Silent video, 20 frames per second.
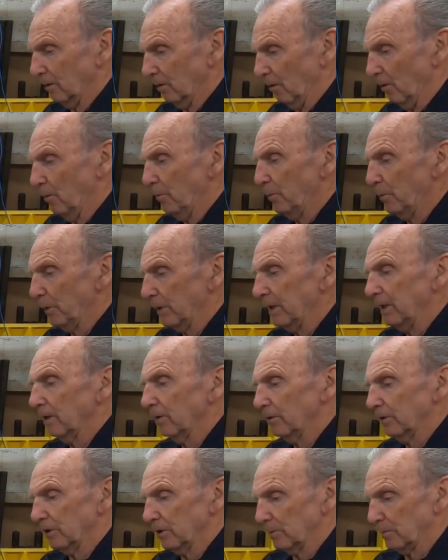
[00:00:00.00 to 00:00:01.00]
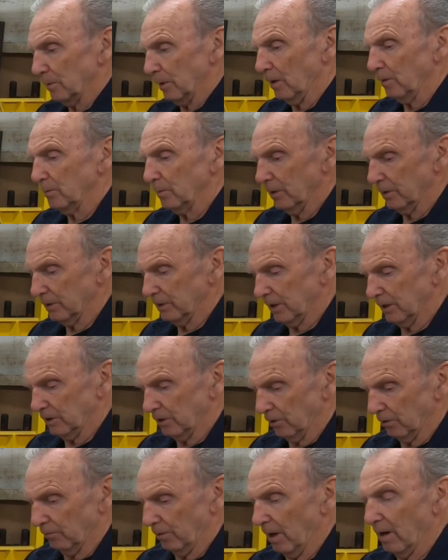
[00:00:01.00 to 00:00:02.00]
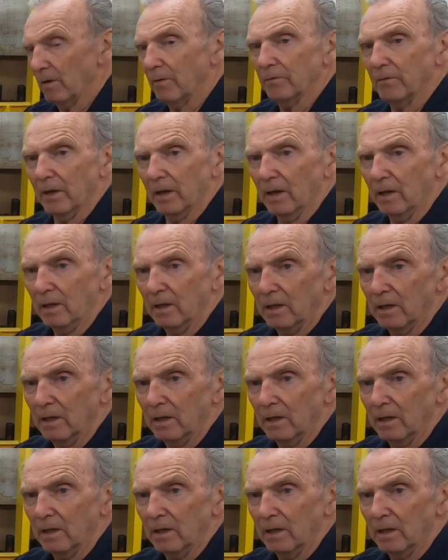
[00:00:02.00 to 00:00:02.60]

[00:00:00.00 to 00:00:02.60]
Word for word: your output here to your spark plugs is you ground the